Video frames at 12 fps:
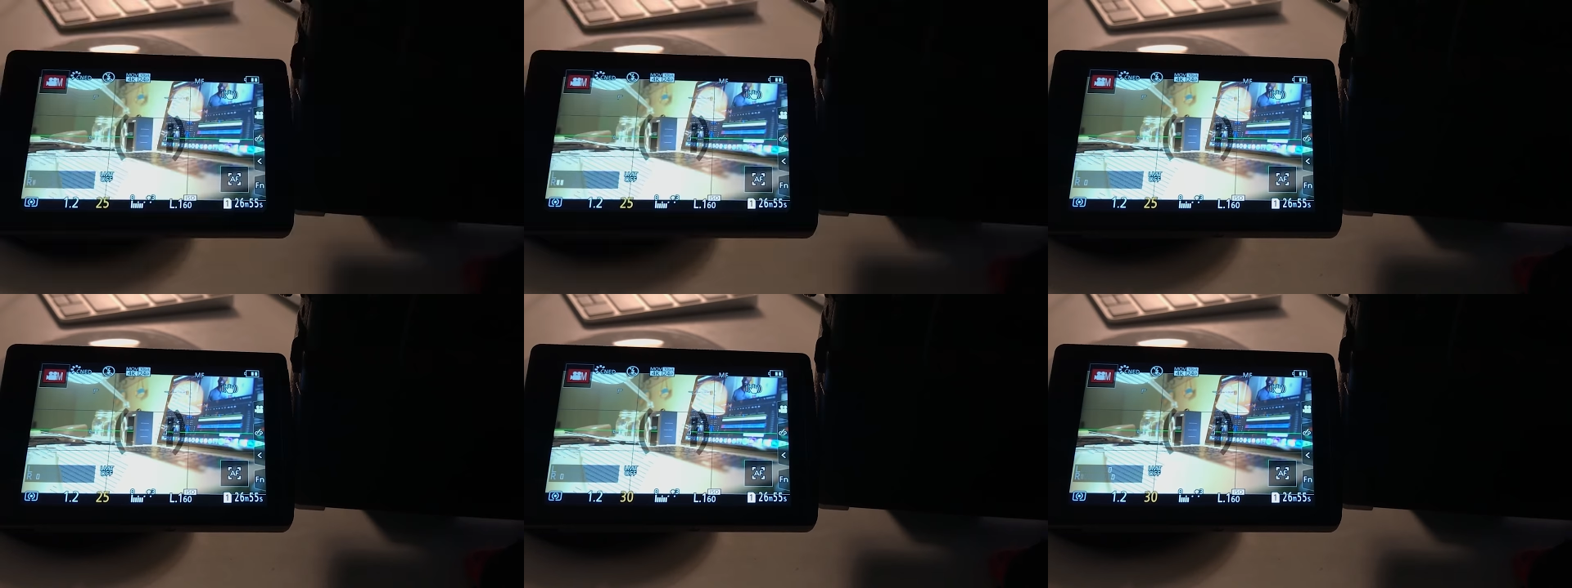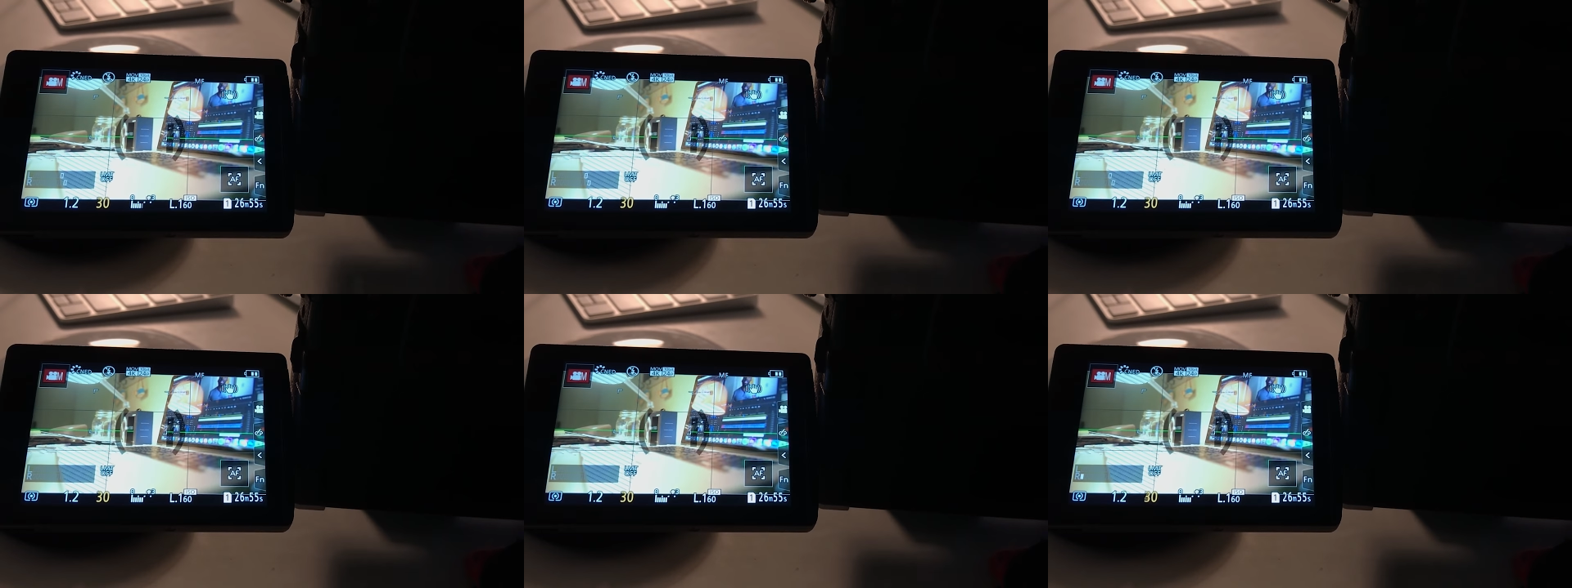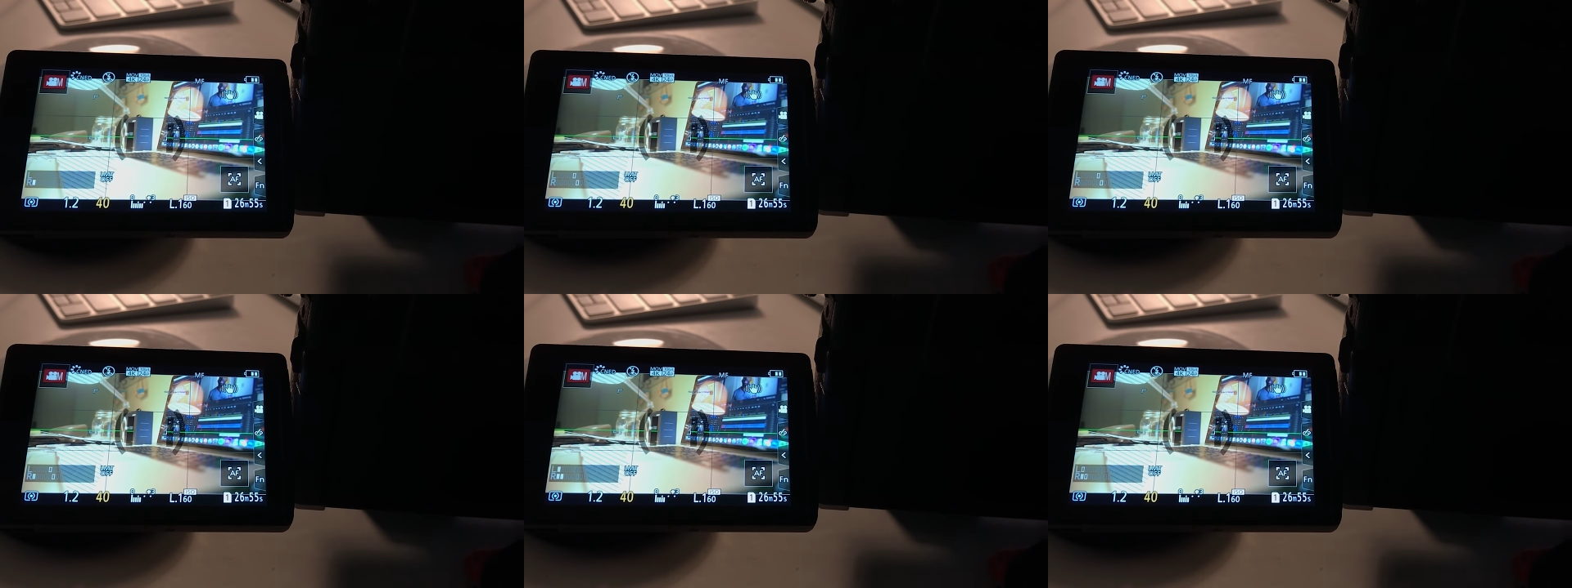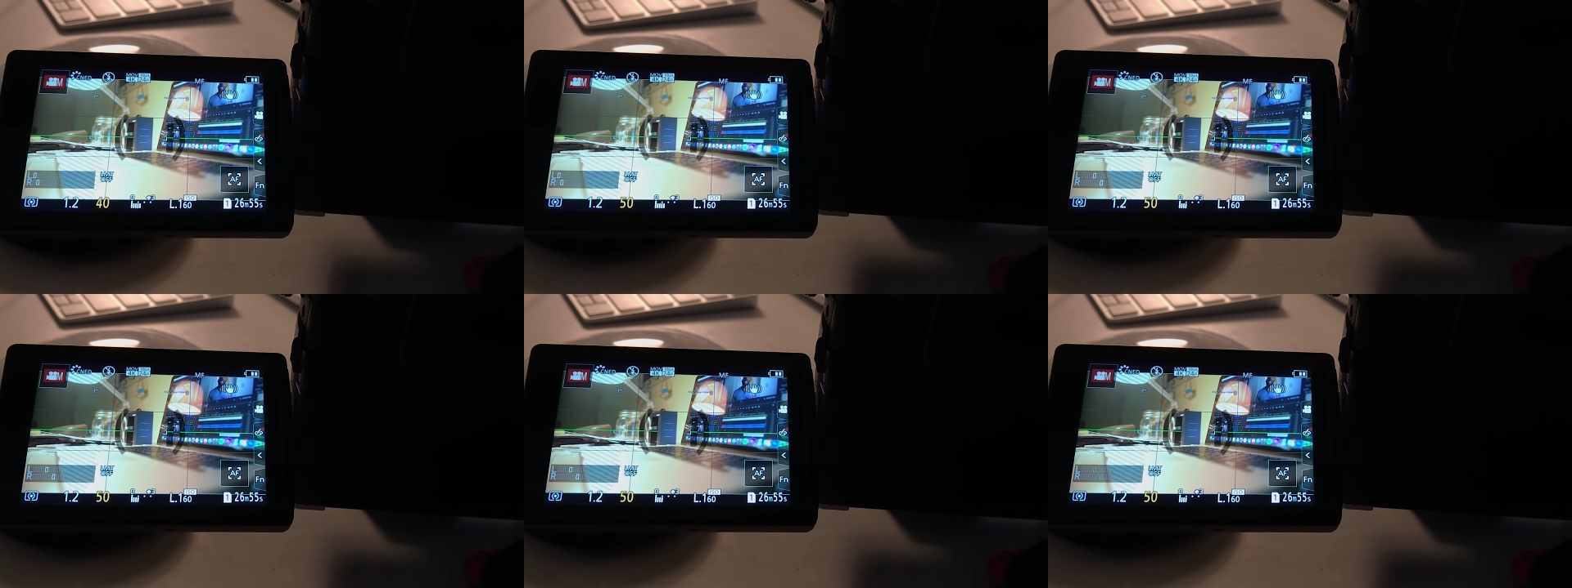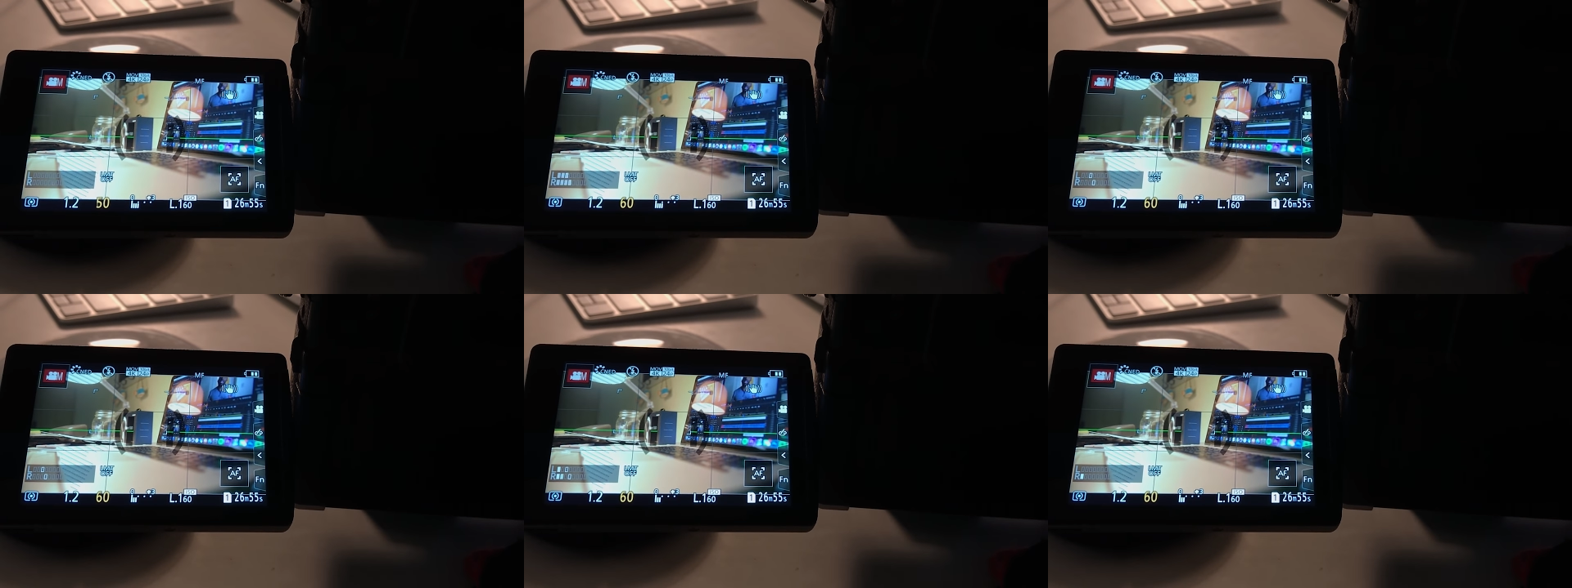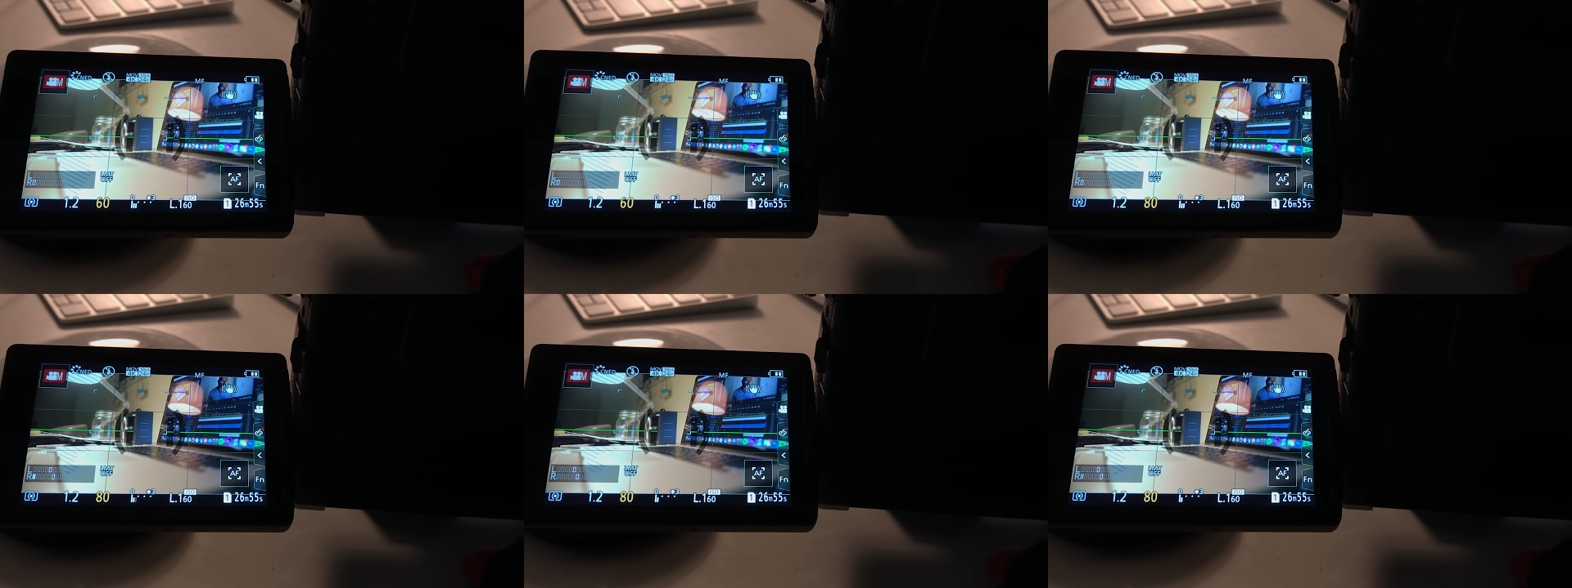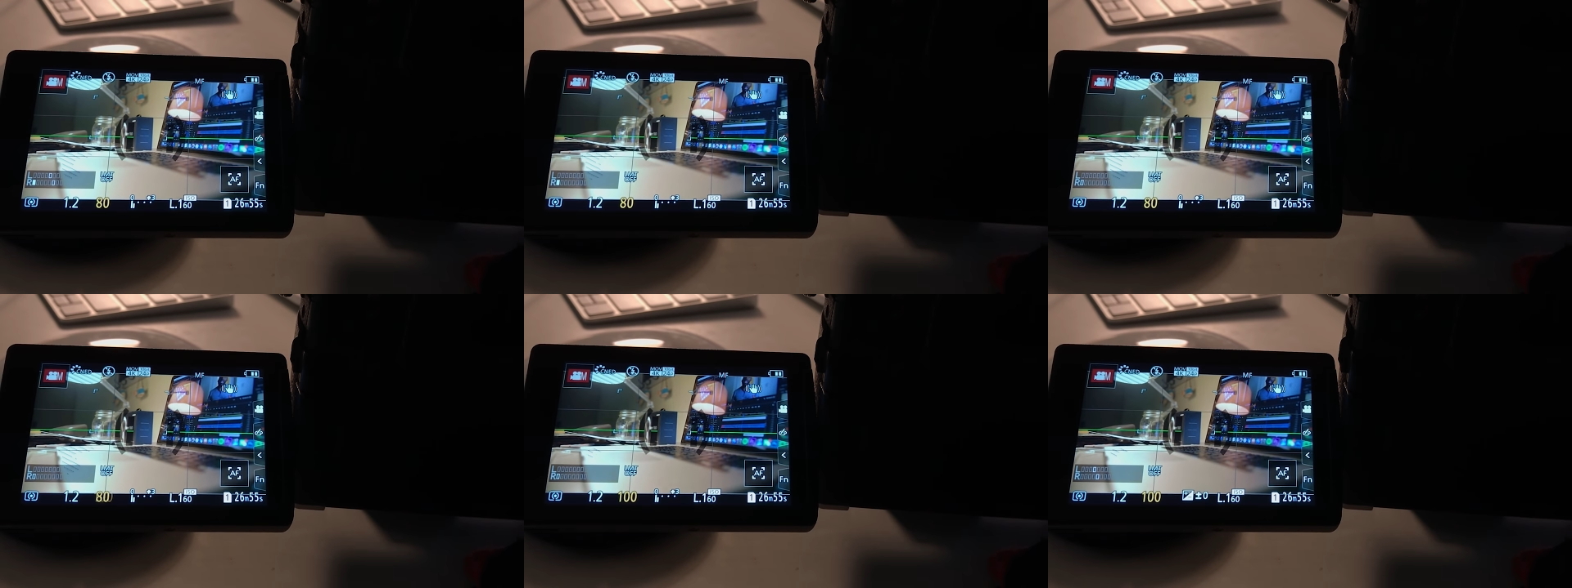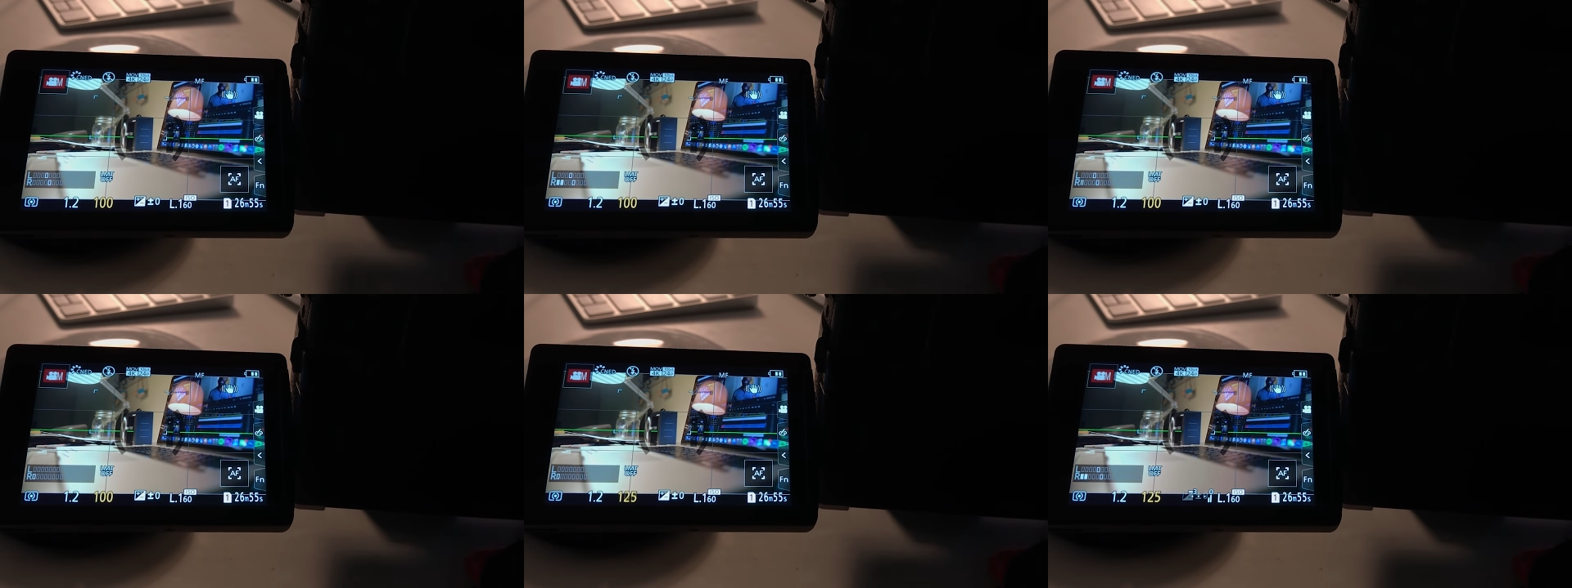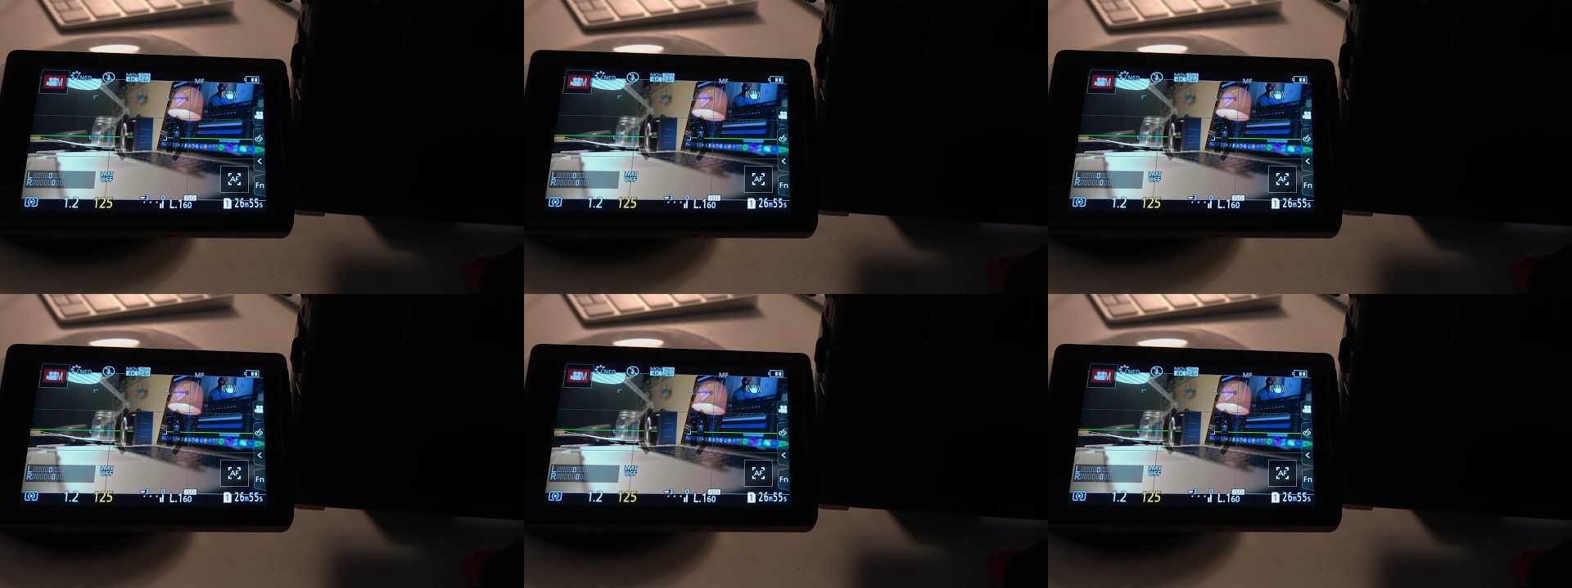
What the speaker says: [unreadable: no face in view]